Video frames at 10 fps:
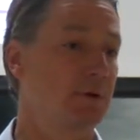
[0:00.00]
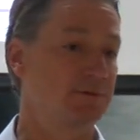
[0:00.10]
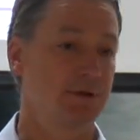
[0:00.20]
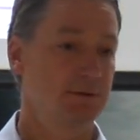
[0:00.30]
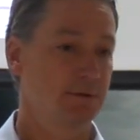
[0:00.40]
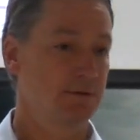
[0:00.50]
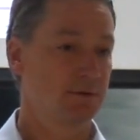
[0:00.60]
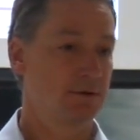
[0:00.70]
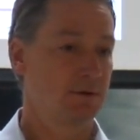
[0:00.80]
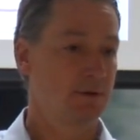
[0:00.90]
I'm sorry? An
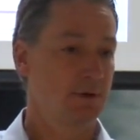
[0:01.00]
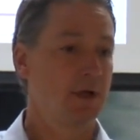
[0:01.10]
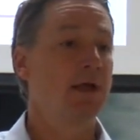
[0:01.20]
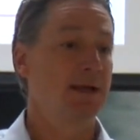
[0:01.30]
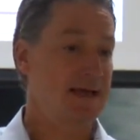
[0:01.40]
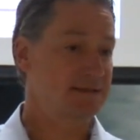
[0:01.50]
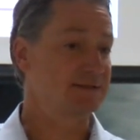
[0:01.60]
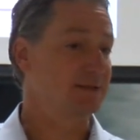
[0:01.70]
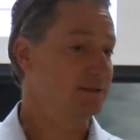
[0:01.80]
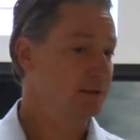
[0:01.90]
accident. An
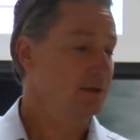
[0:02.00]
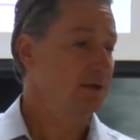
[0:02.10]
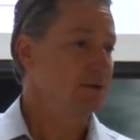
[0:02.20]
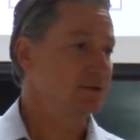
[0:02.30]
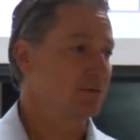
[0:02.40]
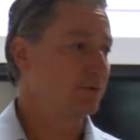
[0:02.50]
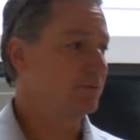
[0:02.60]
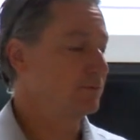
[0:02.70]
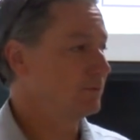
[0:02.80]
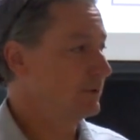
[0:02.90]
accident. So
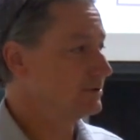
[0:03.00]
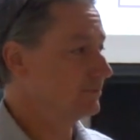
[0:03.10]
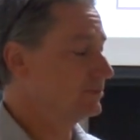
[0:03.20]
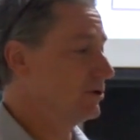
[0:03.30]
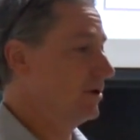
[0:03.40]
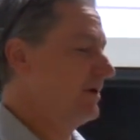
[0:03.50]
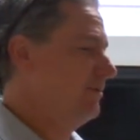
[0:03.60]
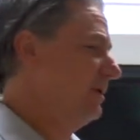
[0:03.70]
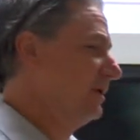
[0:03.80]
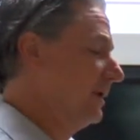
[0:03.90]
there's a term,
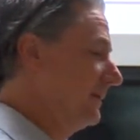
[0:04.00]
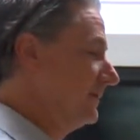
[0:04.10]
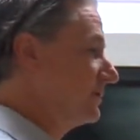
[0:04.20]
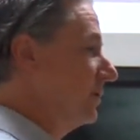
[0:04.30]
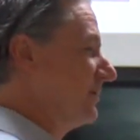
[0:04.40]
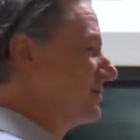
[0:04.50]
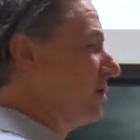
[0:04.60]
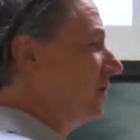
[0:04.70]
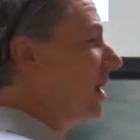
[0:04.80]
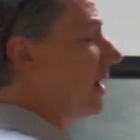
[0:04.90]
I really don't like the term, but it's
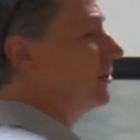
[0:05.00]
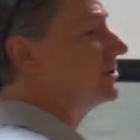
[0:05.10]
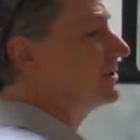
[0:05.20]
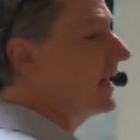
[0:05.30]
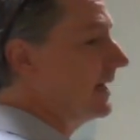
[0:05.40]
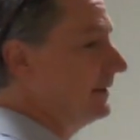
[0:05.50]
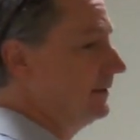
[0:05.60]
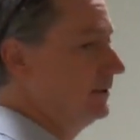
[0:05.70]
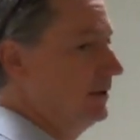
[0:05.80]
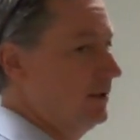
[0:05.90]
called
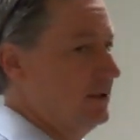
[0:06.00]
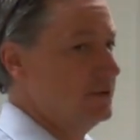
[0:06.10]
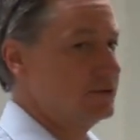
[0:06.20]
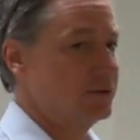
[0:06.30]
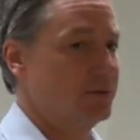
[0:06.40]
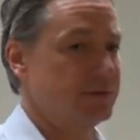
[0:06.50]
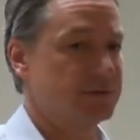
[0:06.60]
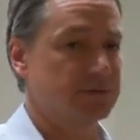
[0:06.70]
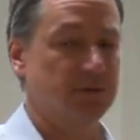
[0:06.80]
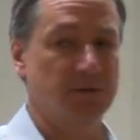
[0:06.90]
autocide. So
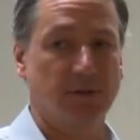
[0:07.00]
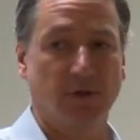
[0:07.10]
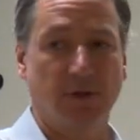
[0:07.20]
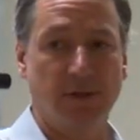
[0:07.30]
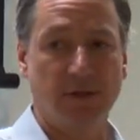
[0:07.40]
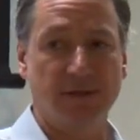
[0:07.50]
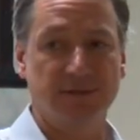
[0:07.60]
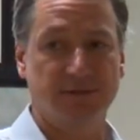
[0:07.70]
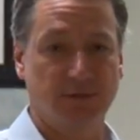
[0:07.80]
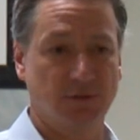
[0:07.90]
it's you know, a, a
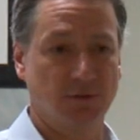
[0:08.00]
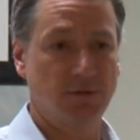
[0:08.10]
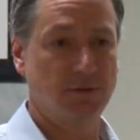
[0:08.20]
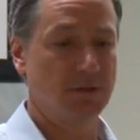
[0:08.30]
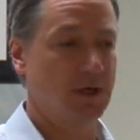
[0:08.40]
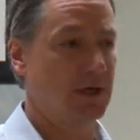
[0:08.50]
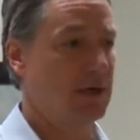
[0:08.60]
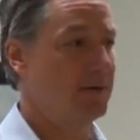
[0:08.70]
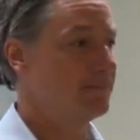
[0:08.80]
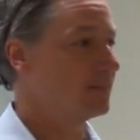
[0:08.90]
single
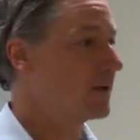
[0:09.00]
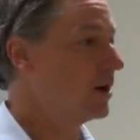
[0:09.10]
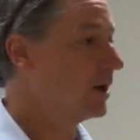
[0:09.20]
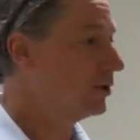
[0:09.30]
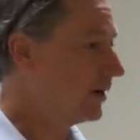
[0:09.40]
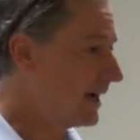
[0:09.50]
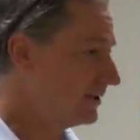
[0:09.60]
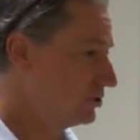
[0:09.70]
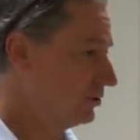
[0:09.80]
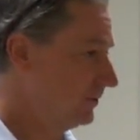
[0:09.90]
um, car
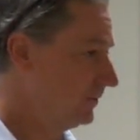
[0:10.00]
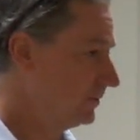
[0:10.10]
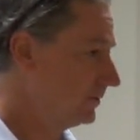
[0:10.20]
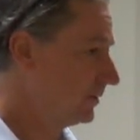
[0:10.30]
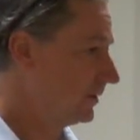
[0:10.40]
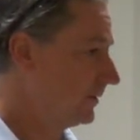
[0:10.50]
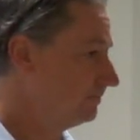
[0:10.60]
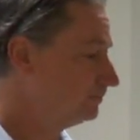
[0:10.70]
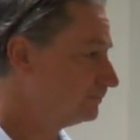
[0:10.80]
crash, uh,